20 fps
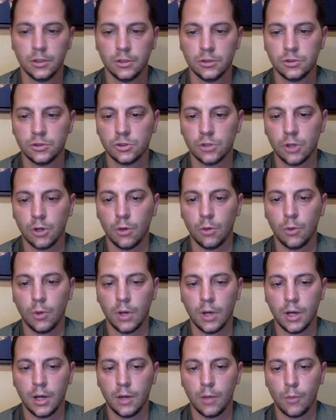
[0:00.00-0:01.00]

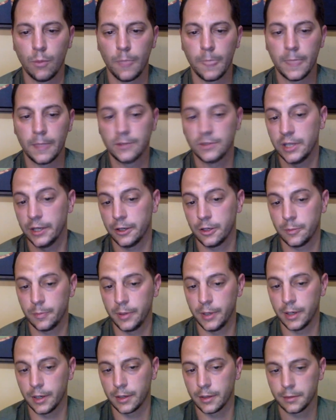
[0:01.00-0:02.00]
So take your
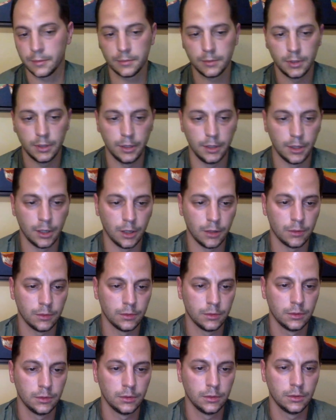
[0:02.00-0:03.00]
pick, you know.
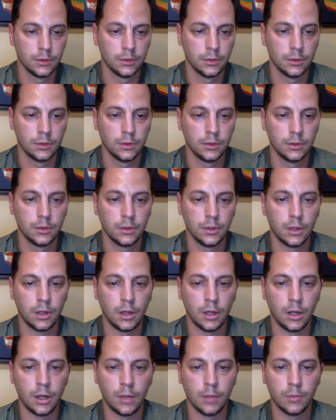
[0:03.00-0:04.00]

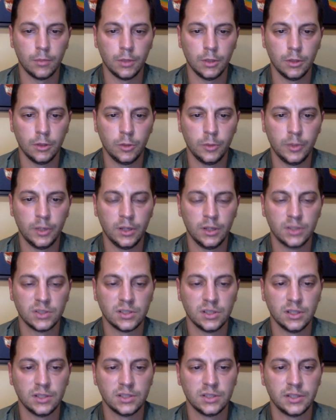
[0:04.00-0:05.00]
A little bit of the
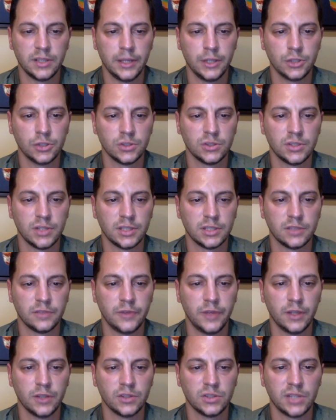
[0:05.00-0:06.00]
solicitation says,
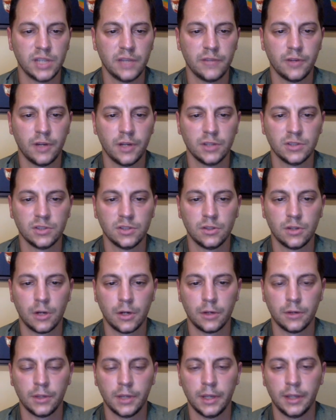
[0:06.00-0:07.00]
Failsafe hunts the
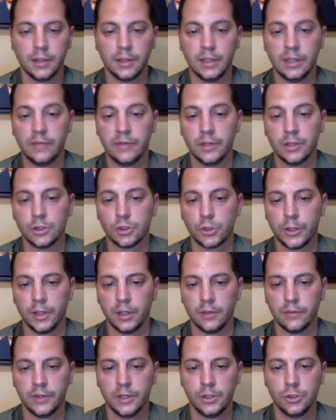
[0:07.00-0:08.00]
Dark Knight, leaving a
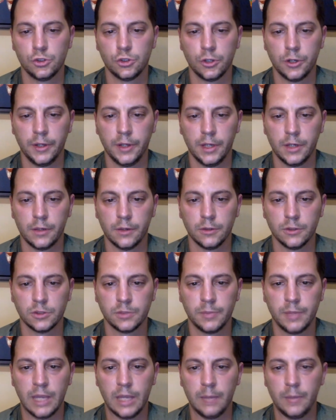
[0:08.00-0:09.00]
trail of injured heroes.
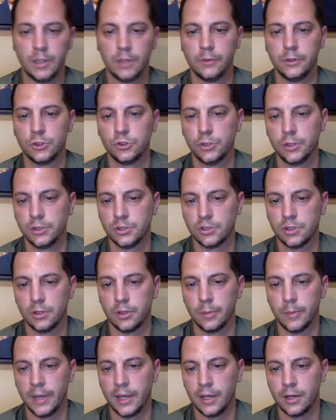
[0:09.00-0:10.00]
Batman retreats to
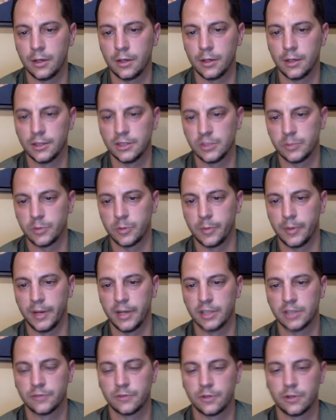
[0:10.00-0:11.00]
the manor as he
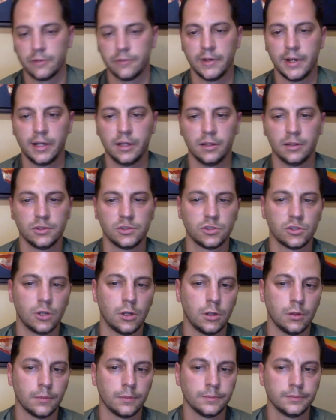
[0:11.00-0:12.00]
prepares for a final
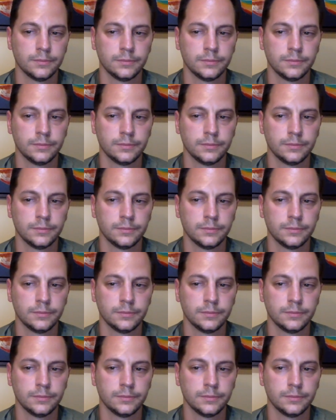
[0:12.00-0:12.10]
assault.